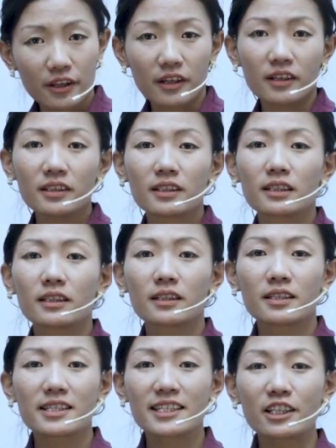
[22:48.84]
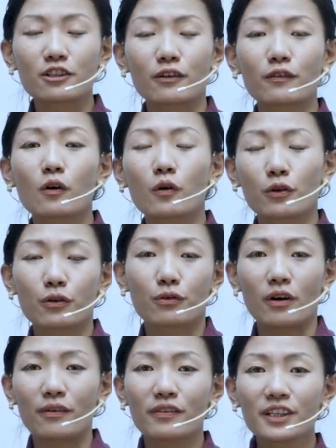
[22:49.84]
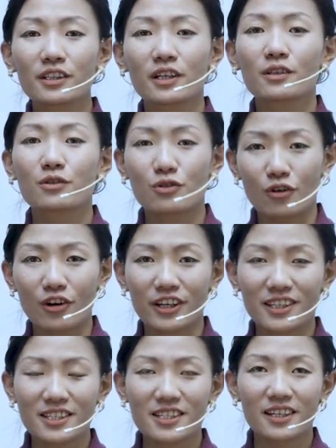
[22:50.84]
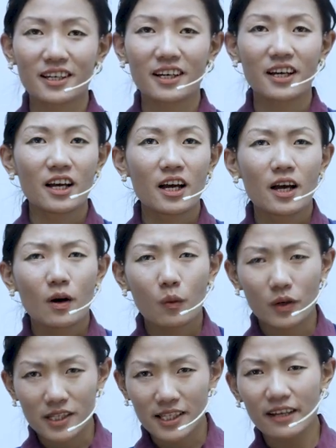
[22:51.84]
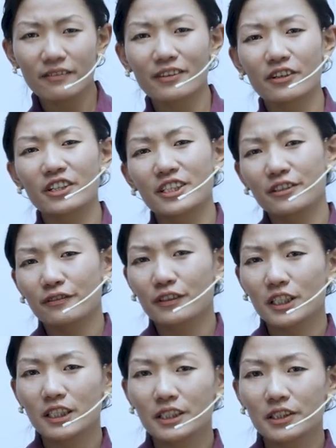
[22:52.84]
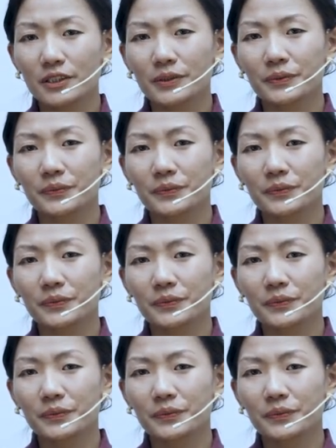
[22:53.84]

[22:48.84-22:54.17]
the set of orthographic drawings. Was that very difficult?